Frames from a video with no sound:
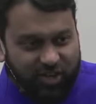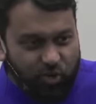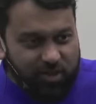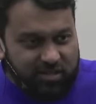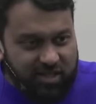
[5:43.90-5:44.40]

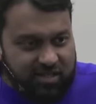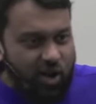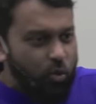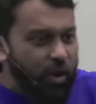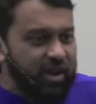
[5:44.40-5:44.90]
says. One
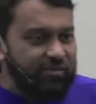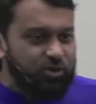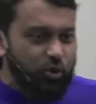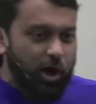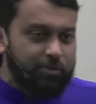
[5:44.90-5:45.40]
of two
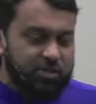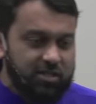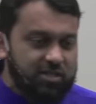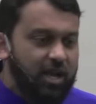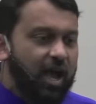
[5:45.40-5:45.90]
options.
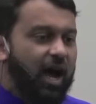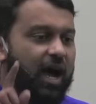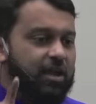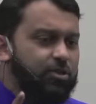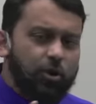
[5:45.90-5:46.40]

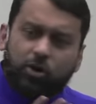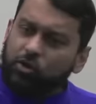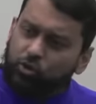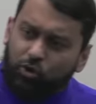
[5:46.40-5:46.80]
Either you go